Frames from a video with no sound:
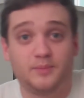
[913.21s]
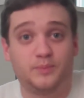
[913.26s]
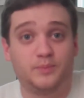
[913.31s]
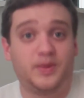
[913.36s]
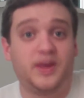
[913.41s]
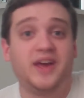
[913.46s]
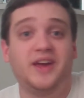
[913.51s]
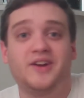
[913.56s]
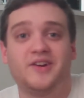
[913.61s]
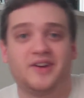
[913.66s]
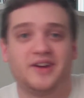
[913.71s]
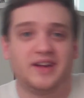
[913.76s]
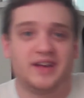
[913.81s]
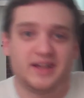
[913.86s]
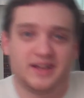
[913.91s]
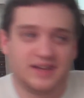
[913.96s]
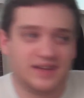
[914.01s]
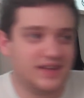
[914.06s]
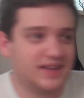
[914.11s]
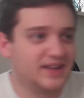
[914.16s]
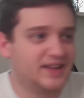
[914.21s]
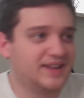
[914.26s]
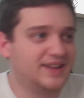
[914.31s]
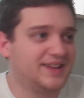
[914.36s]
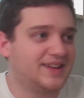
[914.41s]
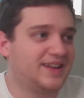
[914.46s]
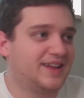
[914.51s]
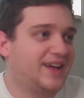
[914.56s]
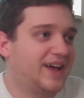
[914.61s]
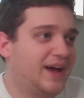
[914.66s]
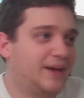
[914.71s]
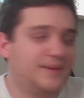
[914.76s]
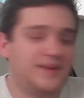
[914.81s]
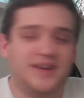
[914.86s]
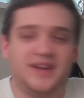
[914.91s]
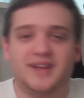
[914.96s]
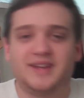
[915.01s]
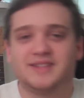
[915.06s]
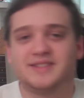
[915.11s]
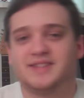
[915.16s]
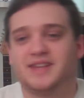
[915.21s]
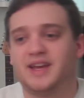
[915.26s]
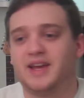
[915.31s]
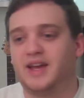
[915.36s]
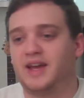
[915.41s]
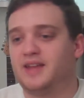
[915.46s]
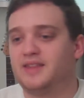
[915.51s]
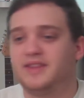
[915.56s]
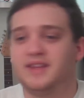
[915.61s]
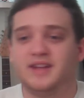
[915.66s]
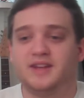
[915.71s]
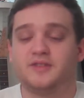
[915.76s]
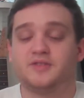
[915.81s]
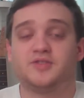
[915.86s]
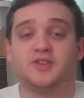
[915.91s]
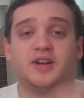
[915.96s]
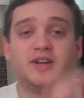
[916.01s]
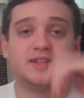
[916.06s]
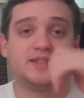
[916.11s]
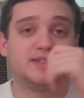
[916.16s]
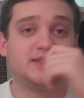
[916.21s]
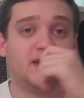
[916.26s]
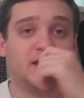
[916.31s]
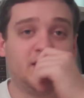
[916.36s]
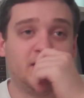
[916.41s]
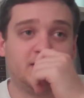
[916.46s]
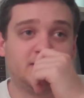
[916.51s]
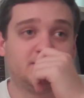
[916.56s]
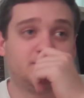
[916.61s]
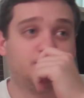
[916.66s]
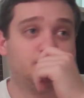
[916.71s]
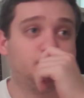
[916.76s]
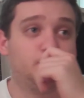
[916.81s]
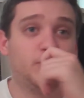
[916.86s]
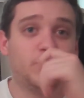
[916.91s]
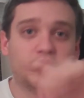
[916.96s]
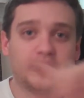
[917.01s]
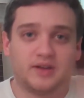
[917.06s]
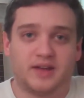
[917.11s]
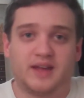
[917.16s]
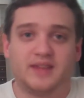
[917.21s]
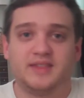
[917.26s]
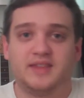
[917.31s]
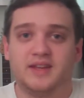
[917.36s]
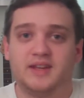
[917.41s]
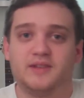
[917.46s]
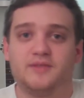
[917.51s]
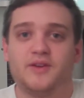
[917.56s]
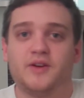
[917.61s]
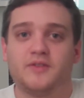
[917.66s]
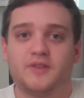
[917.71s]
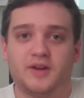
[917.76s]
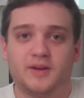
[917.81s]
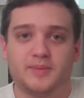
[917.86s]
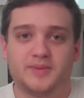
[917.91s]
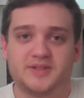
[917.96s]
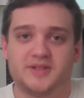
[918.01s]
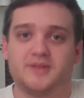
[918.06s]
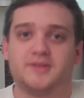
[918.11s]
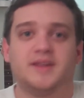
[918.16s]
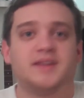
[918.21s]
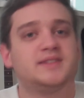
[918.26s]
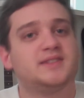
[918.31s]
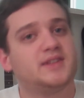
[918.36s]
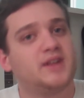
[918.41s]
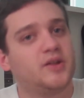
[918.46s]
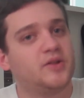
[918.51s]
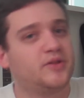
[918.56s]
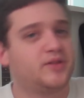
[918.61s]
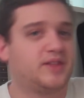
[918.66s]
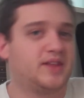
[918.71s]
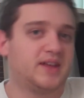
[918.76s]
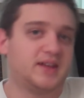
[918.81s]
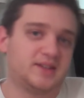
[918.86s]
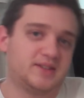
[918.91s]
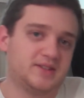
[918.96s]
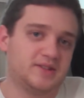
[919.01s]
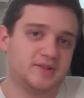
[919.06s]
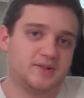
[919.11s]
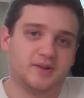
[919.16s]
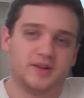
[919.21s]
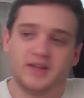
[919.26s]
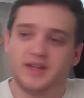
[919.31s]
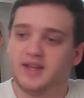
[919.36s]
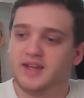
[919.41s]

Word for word: Period. I mean, he could say, and then he'll try to sell his book at the end of every episode. That's another thing, too.